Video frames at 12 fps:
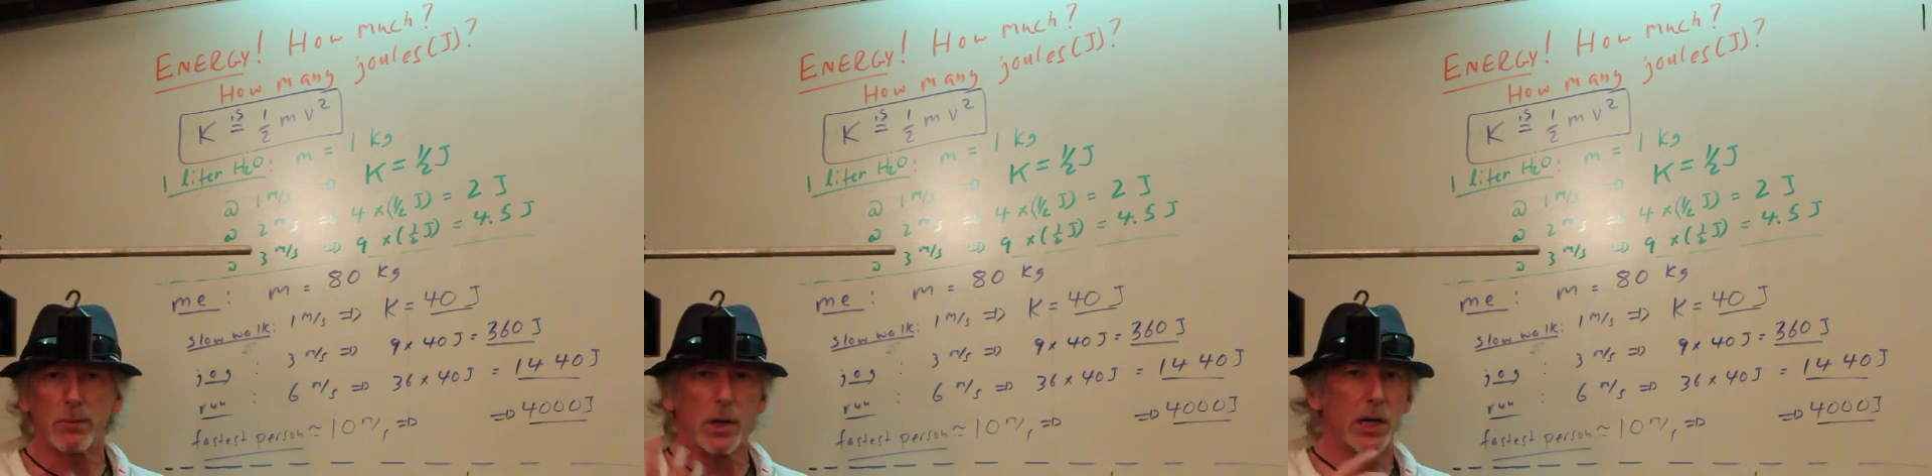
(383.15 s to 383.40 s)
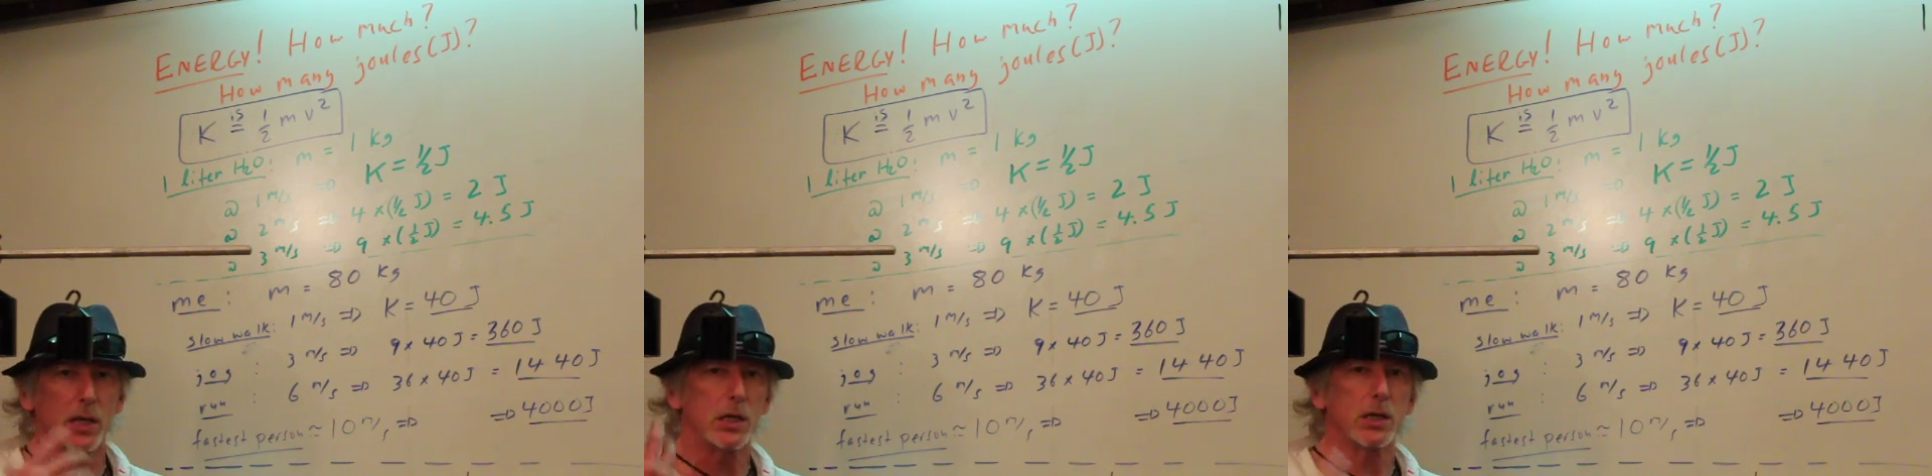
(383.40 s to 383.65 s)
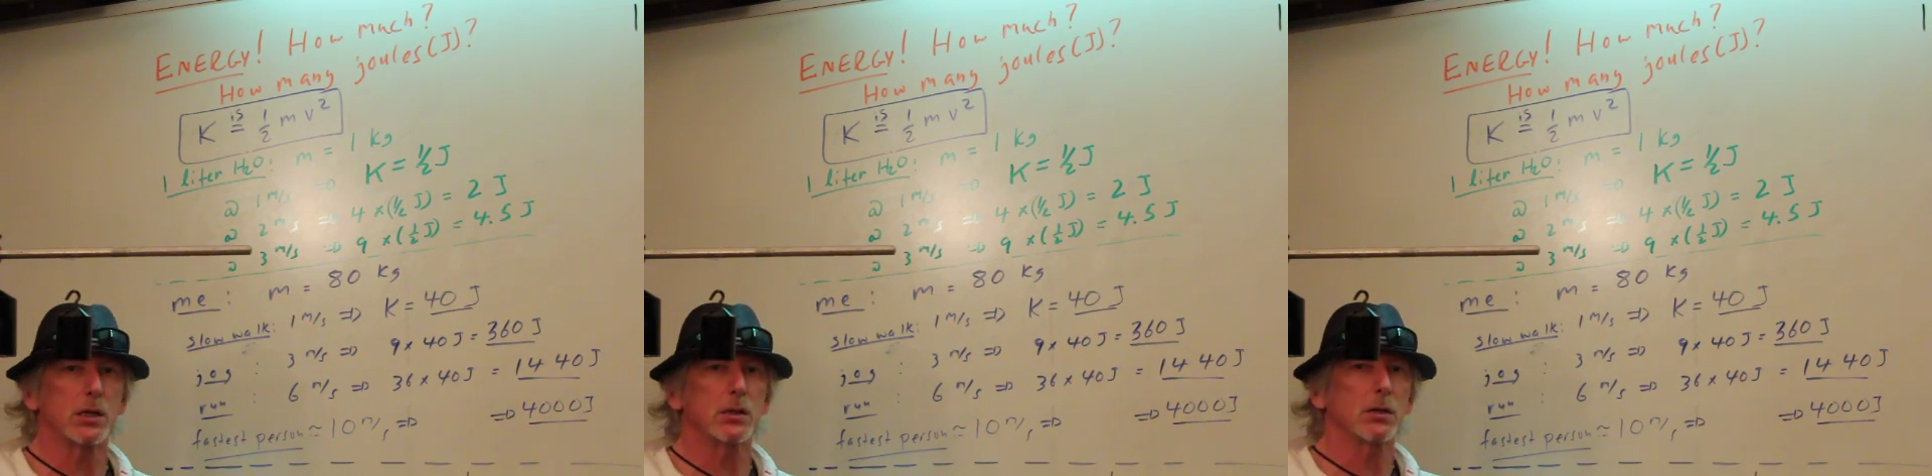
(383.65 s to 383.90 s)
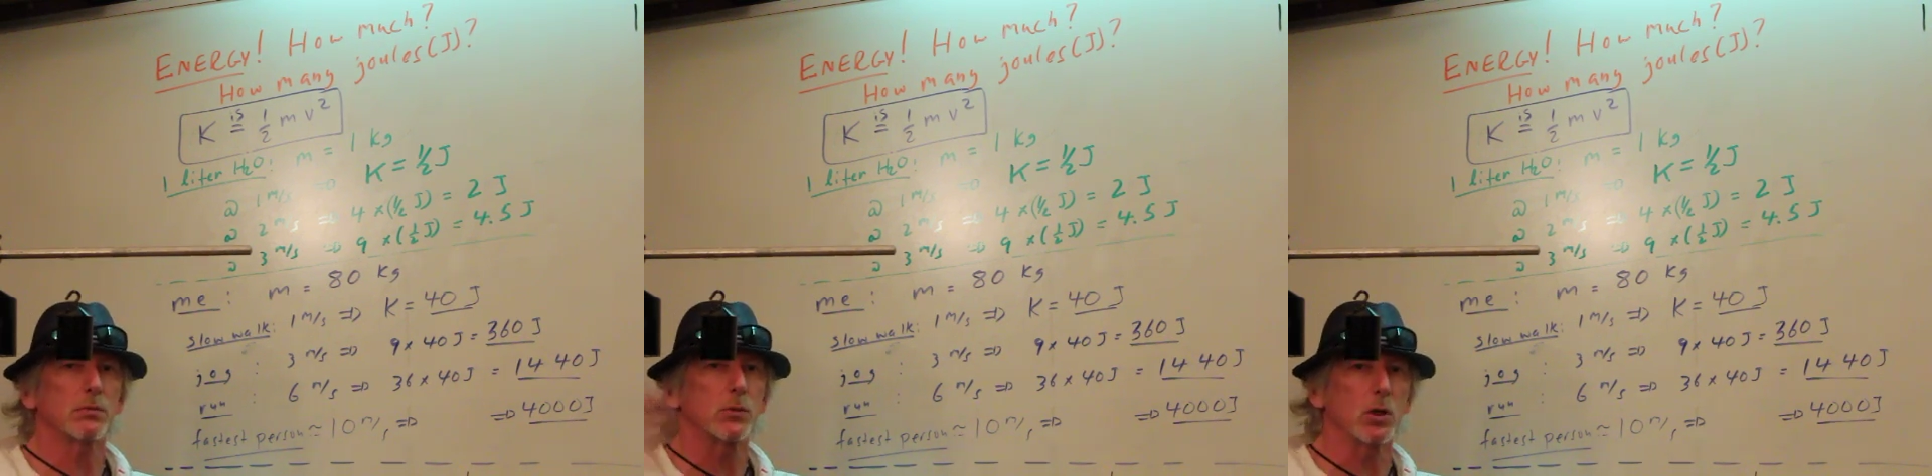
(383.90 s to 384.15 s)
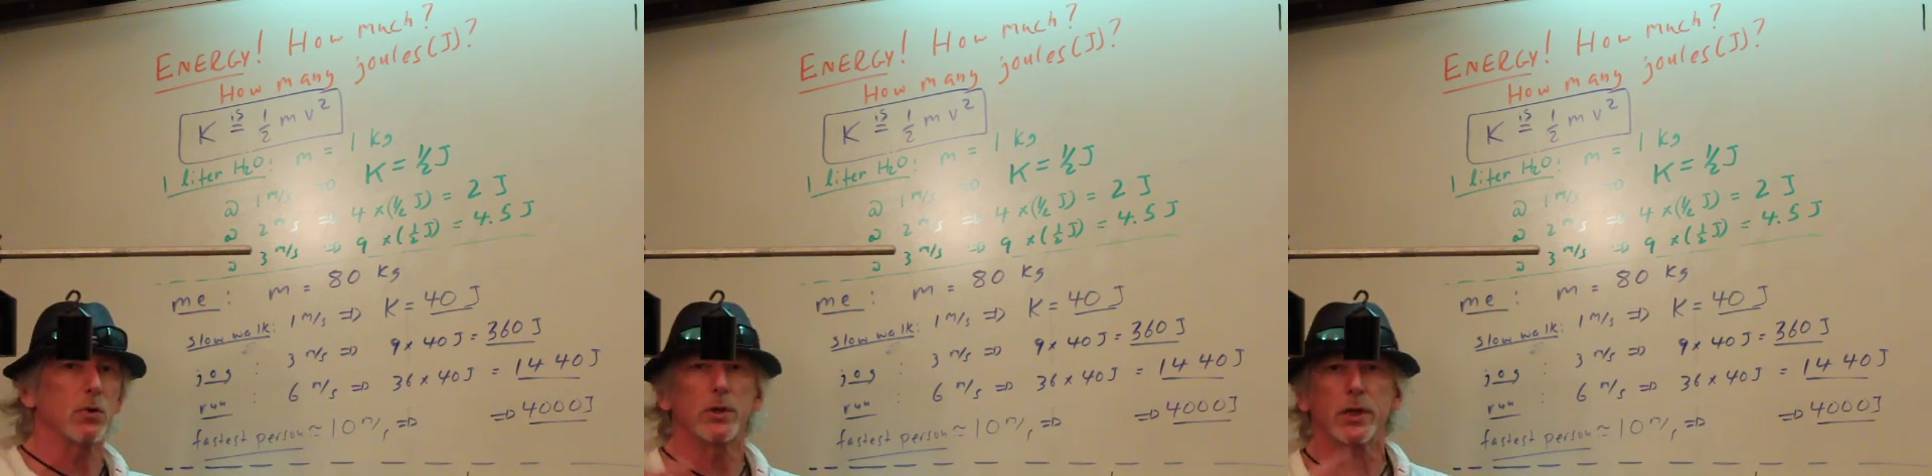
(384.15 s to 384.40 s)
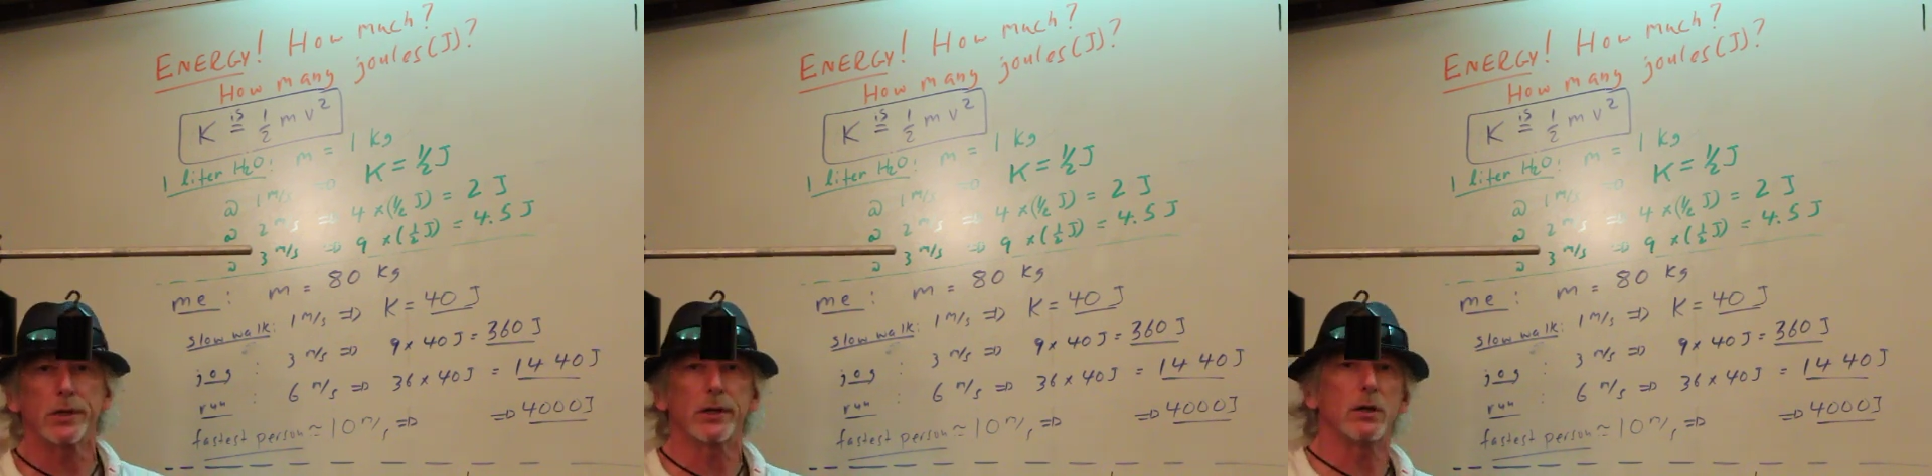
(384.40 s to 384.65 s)
body and I'm
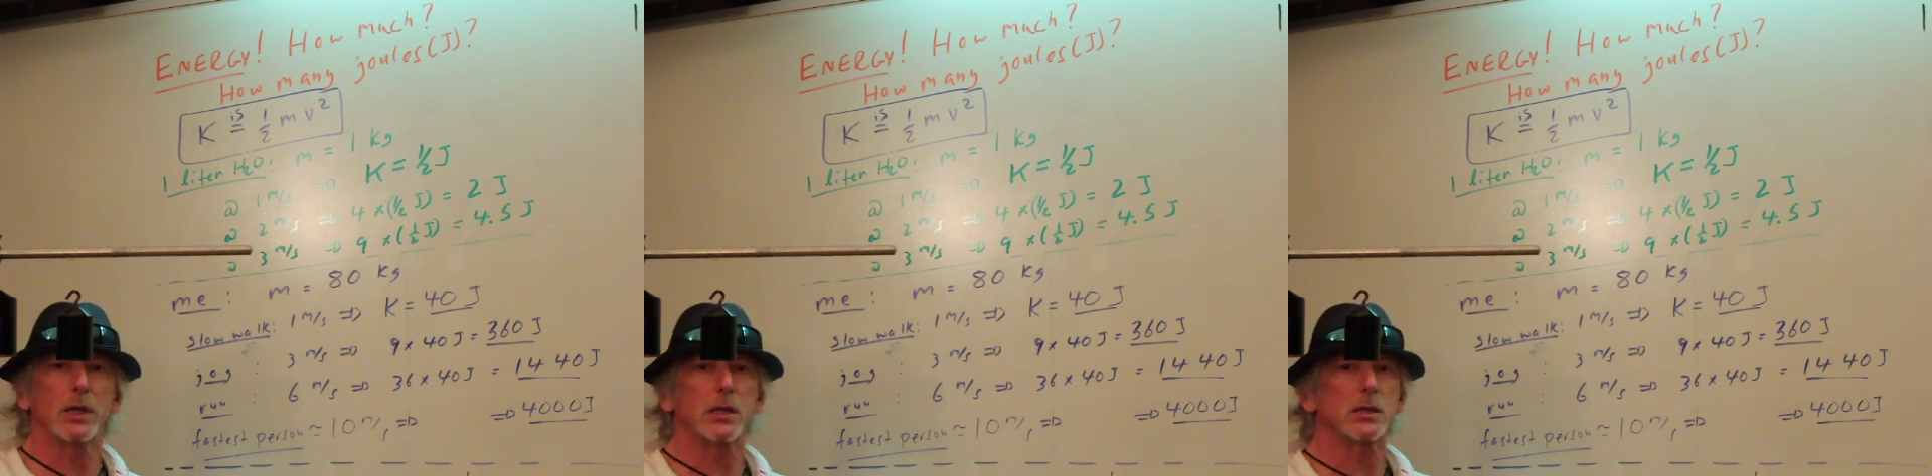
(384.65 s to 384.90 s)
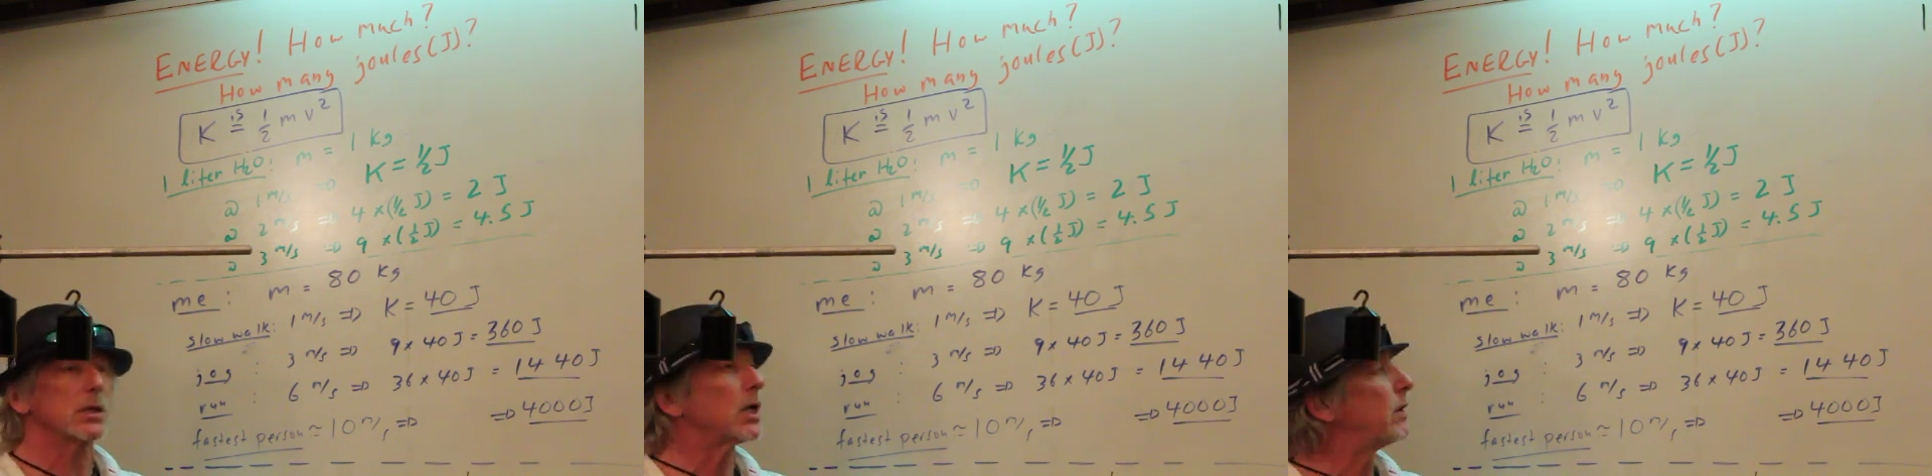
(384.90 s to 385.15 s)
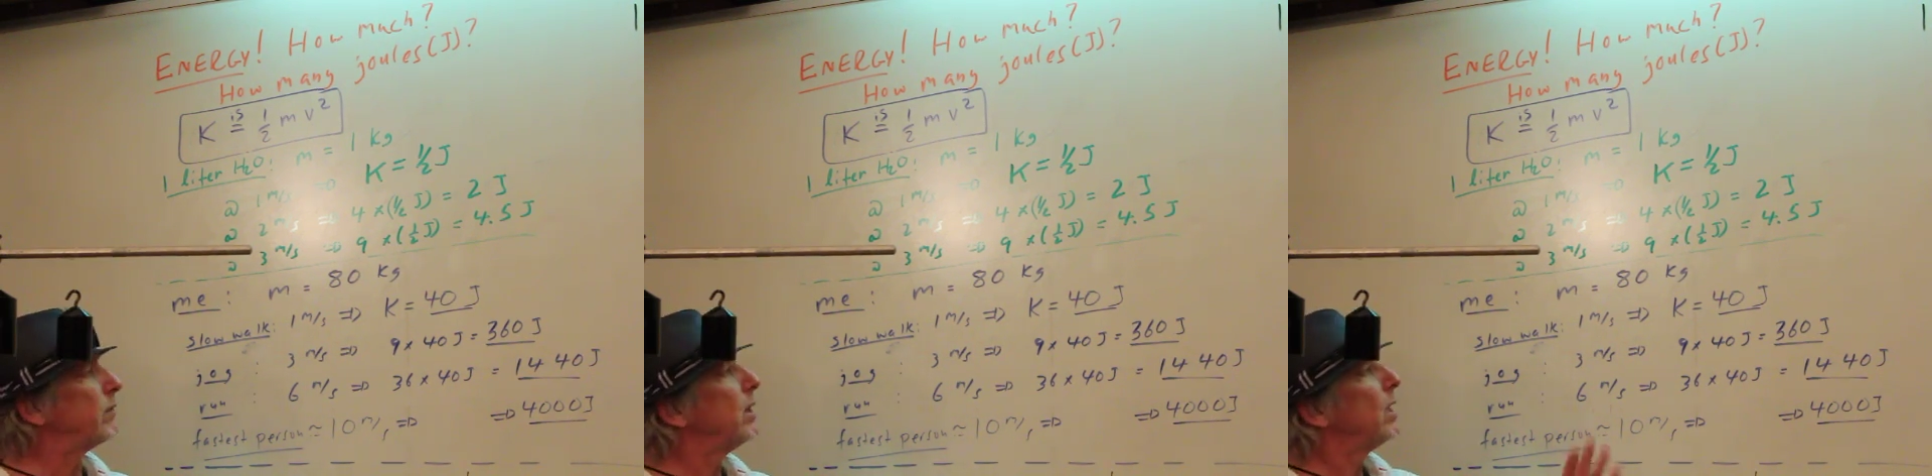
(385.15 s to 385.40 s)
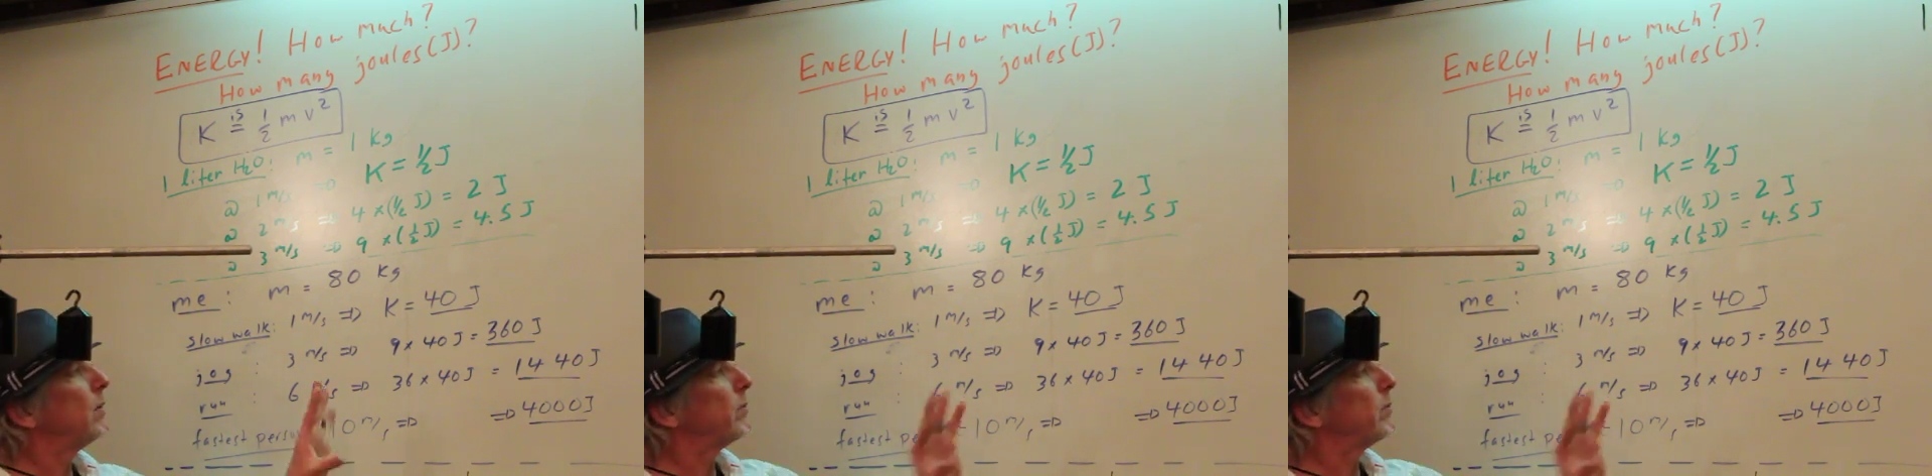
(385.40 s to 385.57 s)
glowing and all that stuff.